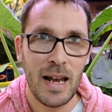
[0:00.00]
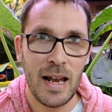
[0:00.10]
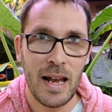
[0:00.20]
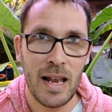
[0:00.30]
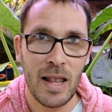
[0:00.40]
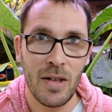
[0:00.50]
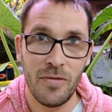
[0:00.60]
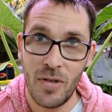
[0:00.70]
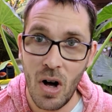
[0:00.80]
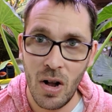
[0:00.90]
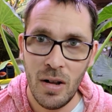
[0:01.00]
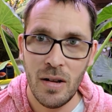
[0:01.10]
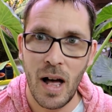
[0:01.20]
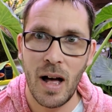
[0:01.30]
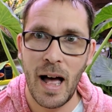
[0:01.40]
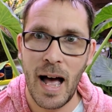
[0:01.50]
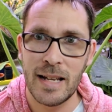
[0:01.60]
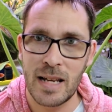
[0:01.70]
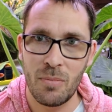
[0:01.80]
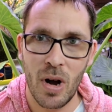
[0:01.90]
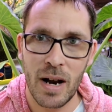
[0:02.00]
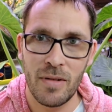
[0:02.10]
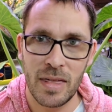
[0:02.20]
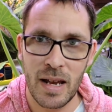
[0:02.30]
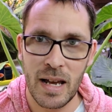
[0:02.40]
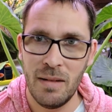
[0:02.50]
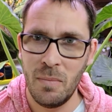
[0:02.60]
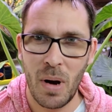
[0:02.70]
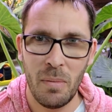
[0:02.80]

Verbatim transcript: in the fall uh, as I brought everything in,